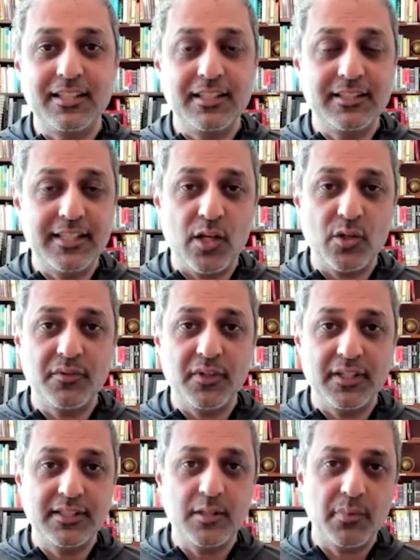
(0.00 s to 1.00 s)
sounds
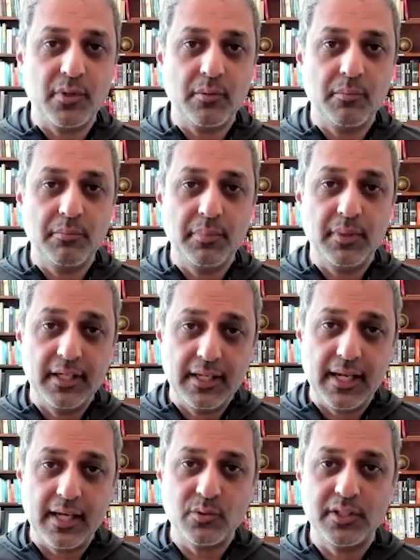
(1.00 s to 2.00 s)
very simple, but it
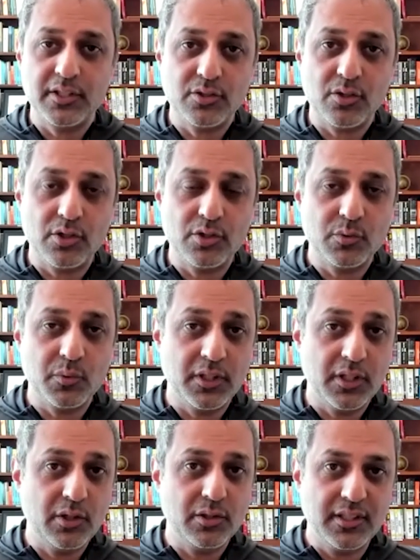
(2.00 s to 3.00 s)
actually starts with a
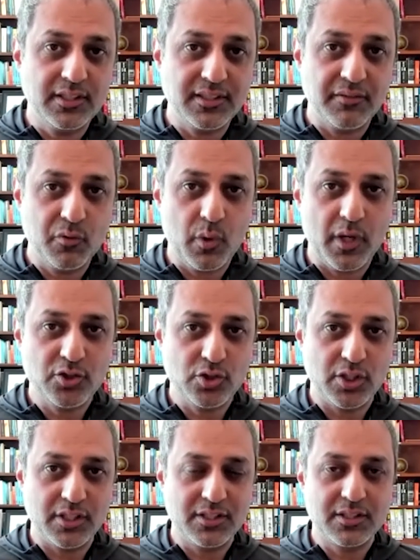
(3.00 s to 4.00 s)
good list of
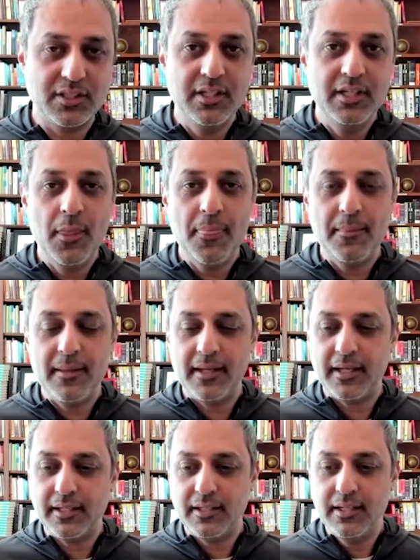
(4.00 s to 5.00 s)
questions.
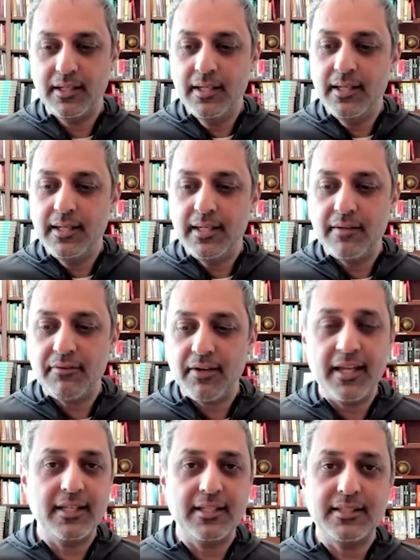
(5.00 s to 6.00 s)
And if I
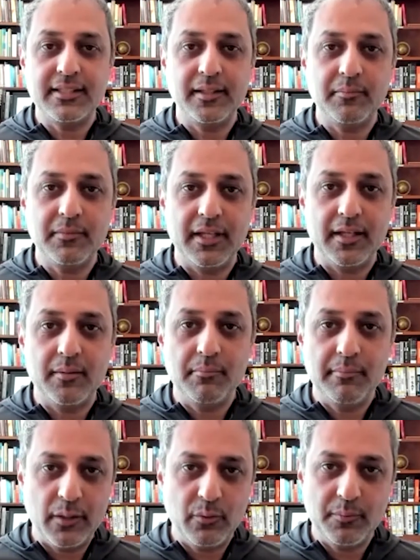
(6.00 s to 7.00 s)
had a team that
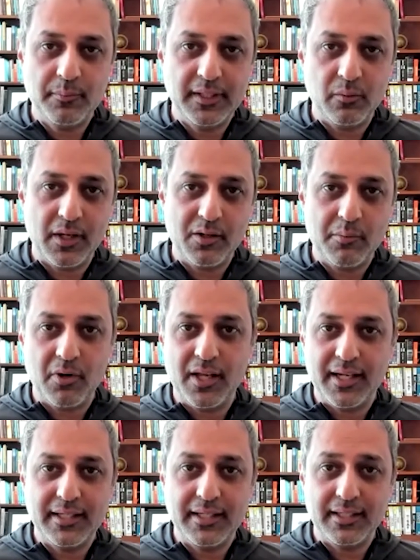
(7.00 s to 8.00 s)
met with me around a
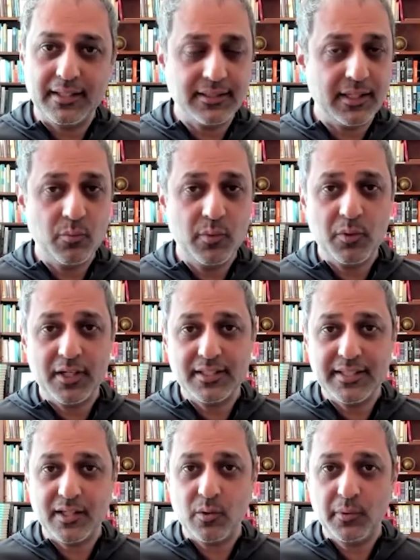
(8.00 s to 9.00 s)
bright idea and said, we want to
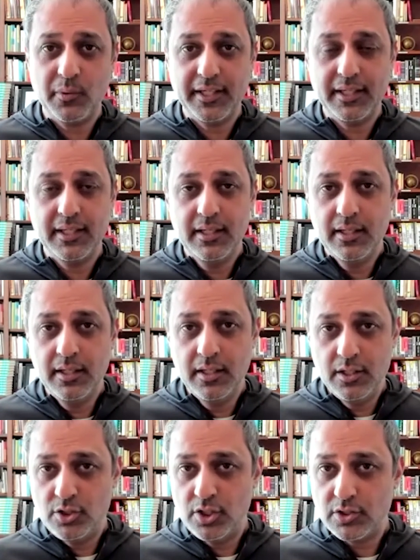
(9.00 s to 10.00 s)
take a week
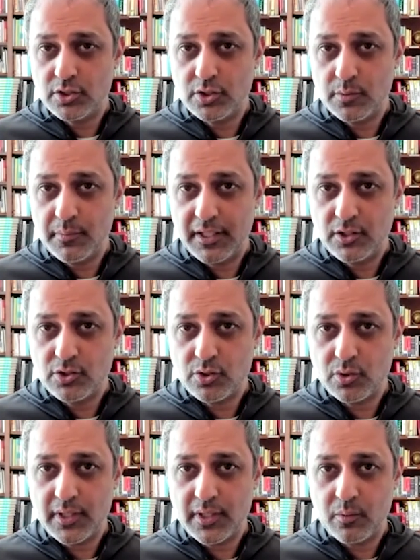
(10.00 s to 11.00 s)
just to make
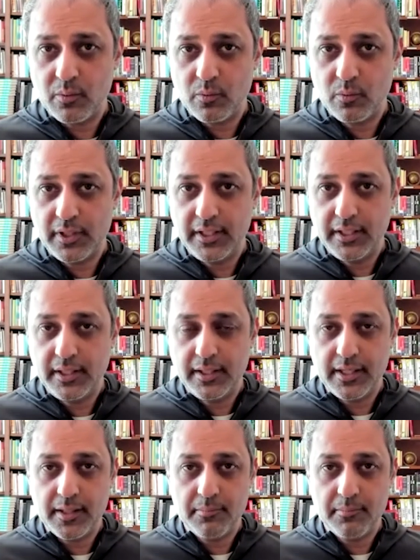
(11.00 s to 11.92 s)
sure that we